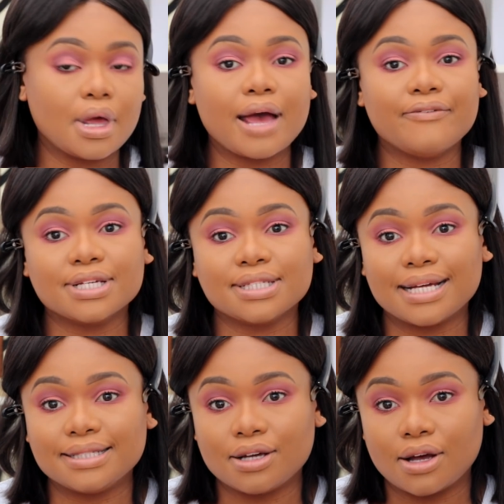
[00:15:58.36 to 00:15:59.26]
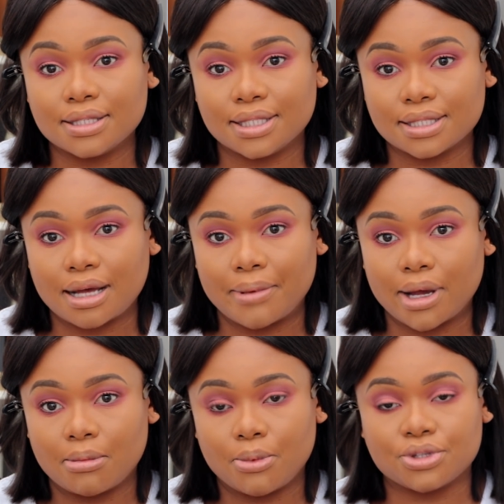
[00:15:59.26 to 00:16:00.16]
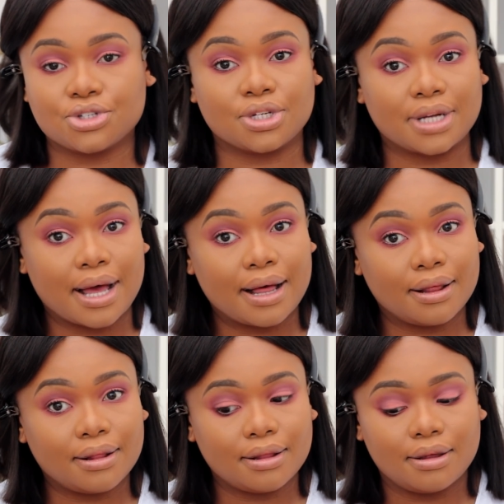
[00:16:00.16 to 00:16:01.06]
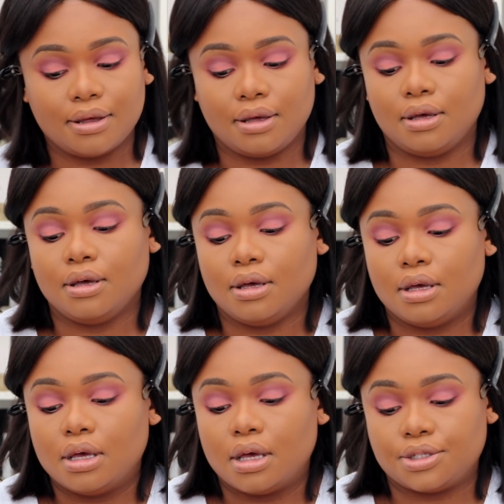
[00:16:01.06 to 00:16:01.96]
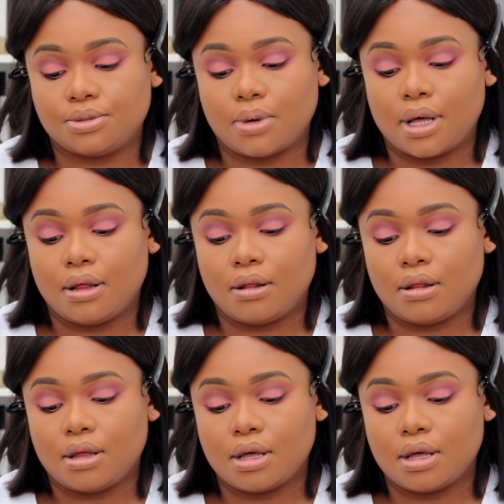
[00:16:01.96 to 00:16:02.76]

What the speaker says: I have exciting content coming up with Chanel as well.